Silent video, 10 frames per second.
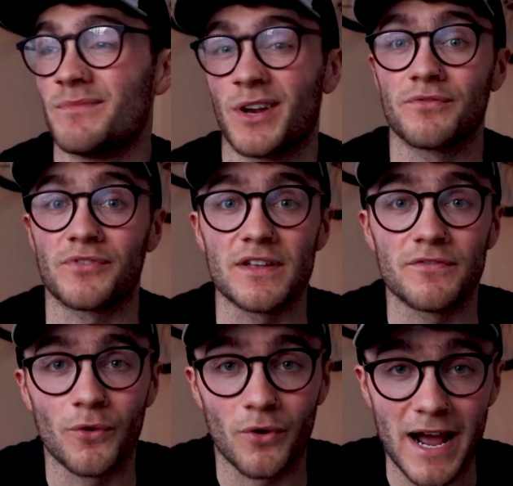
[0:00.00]

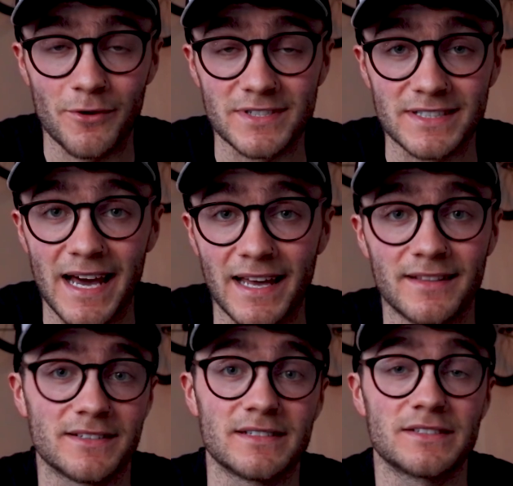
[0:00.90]
3-4 hours a day.
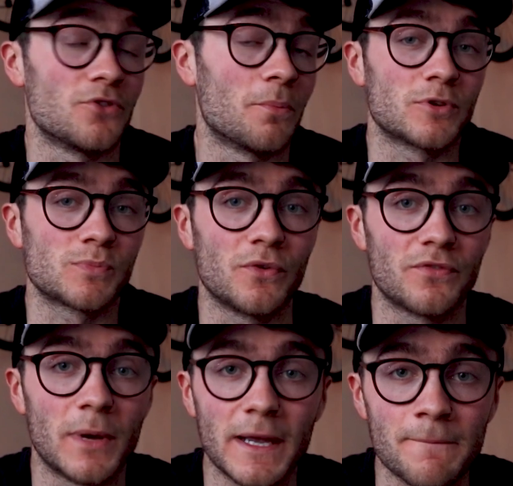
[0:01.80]
That's not possible
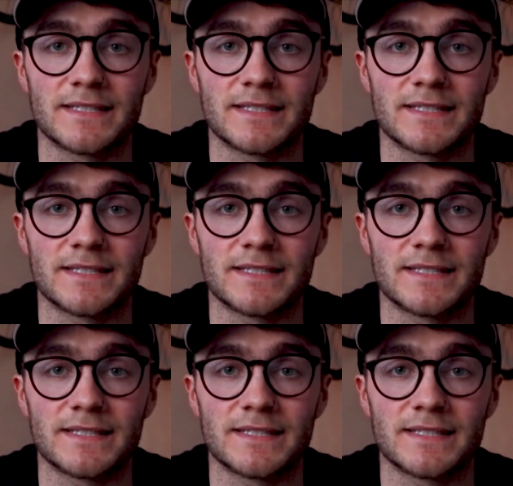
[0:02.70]
for me.